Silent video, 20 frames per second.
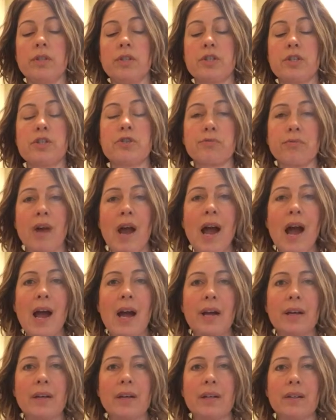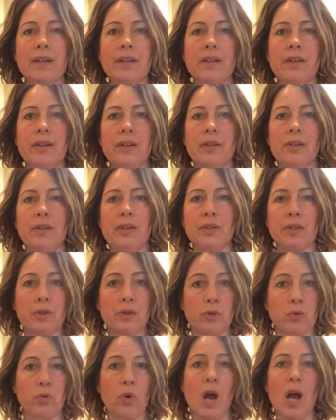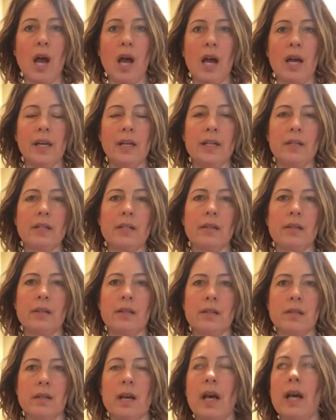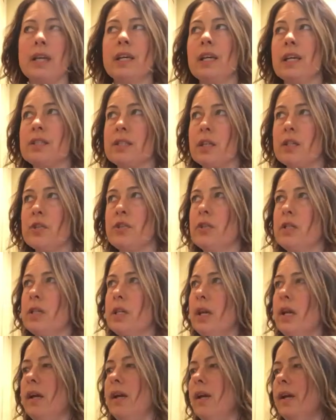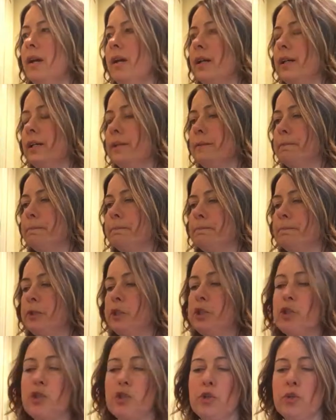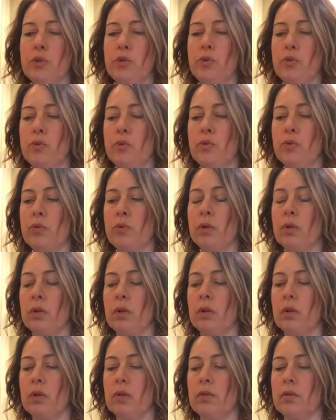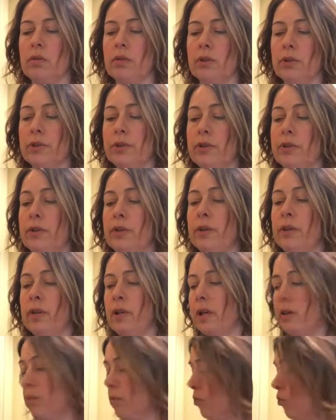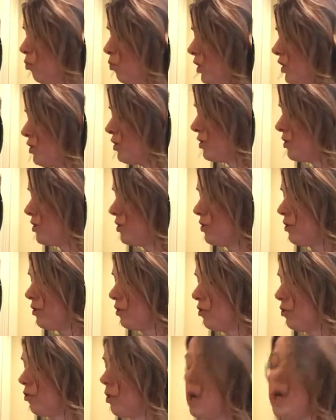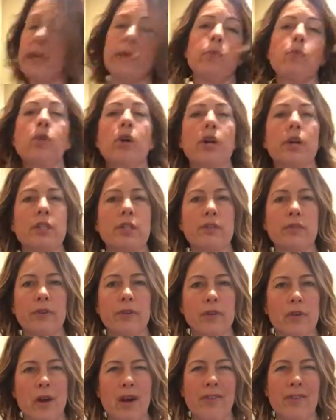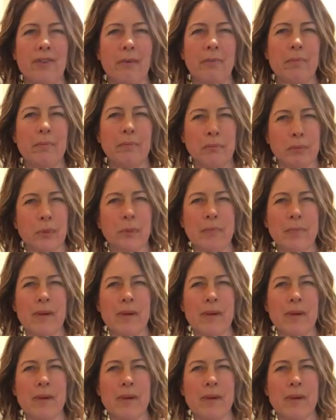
track your grind. I guess I should say to learn which grind works for your coffee brewing